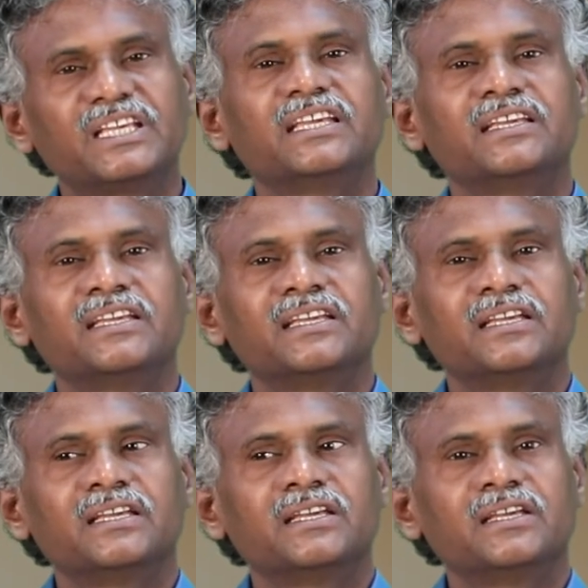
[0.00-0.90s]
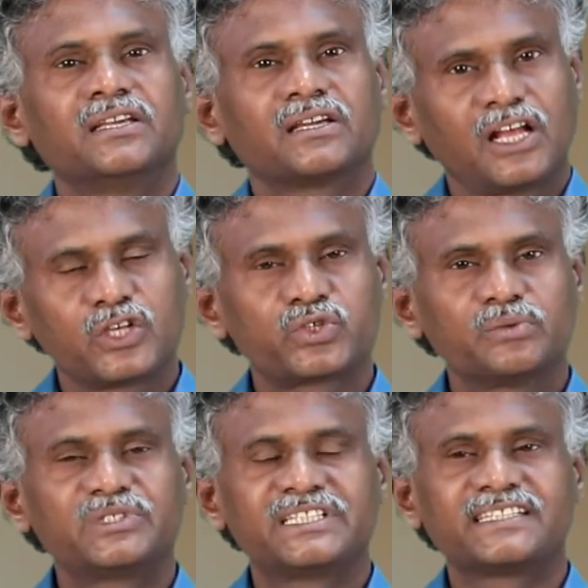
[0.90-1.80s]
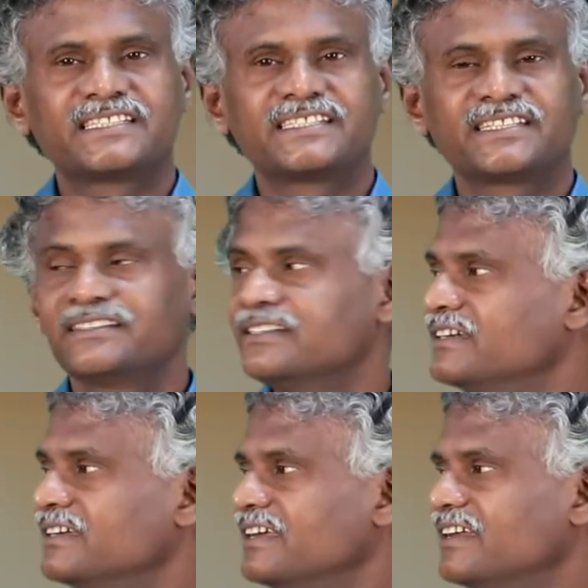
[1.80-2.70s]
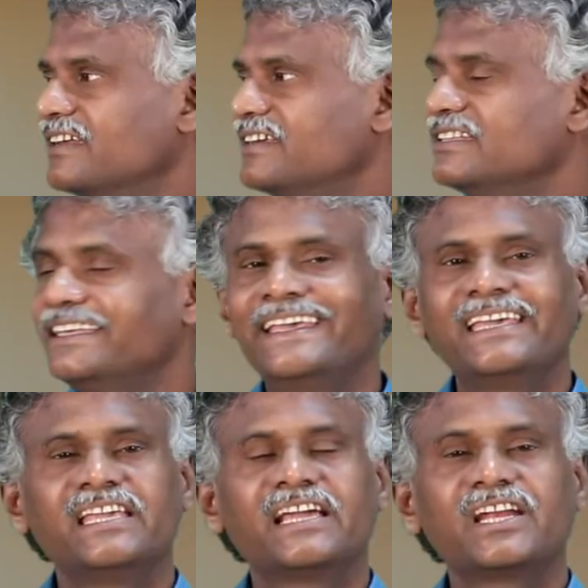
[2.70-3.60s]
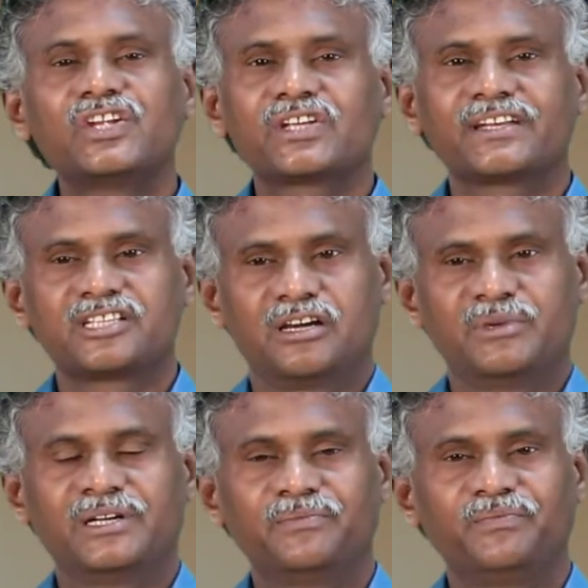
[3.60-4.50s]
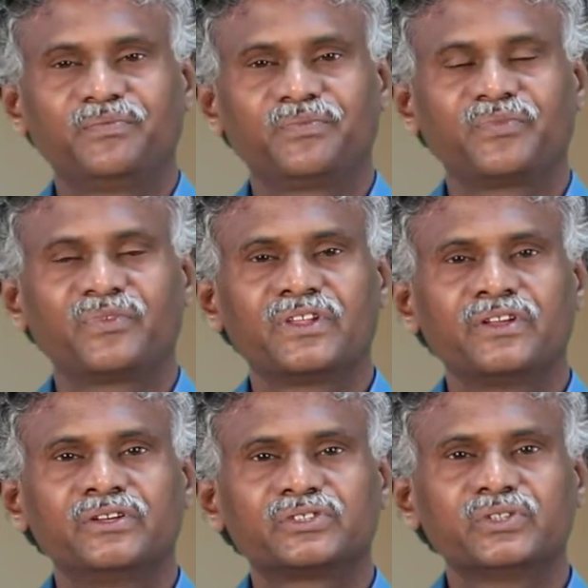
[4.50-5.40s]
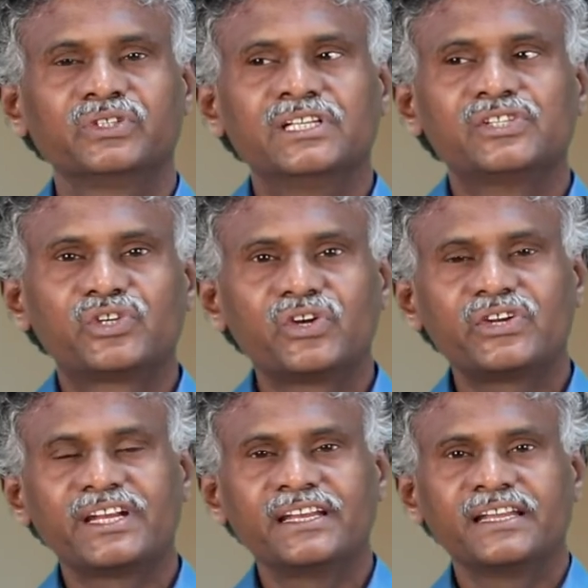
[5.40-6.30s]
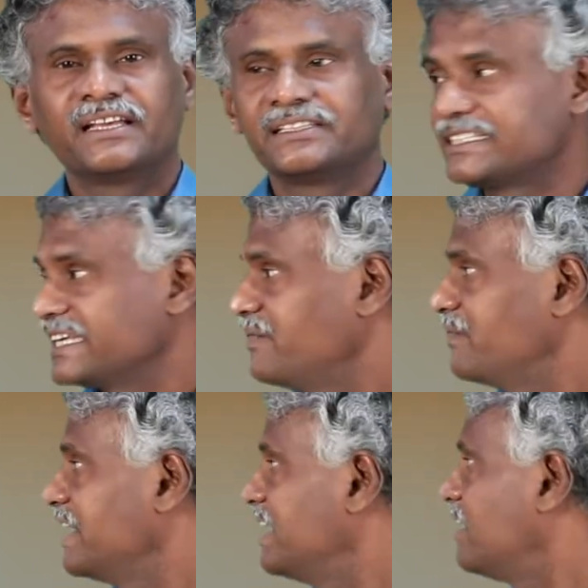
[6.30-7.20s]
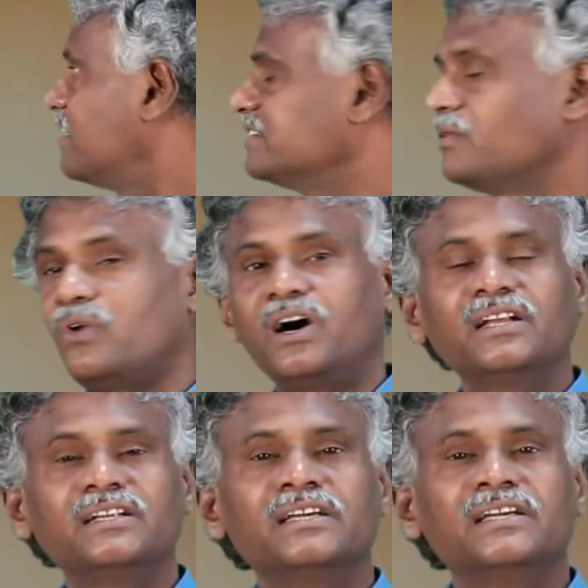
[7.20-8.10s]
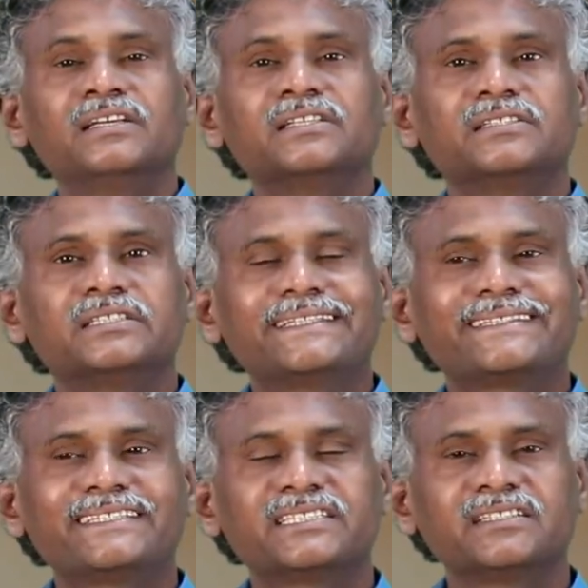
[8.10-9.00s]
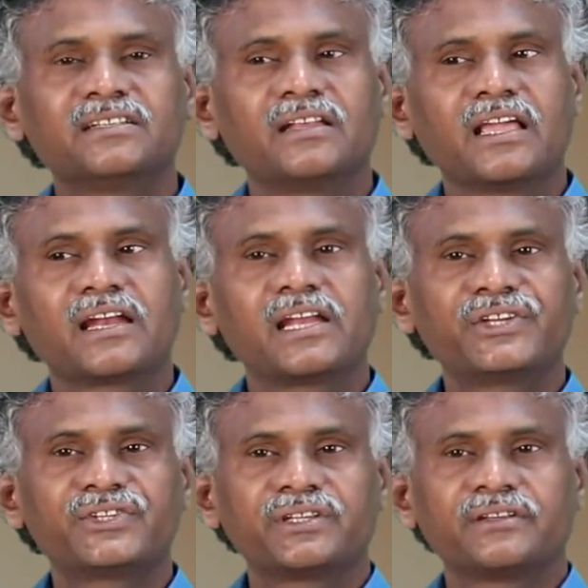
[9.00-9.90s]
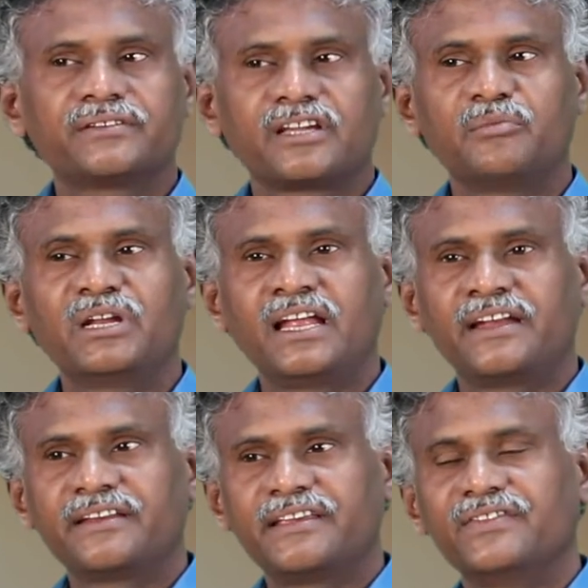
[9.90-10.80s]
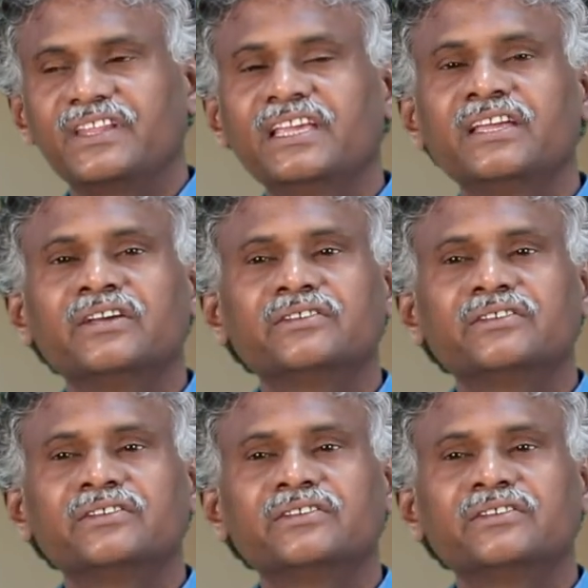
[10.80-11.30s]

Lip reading: the classroom she has written in Hindi, English and Tamil. So, children the same way on the wall she has written in English, Tamil and Hindi.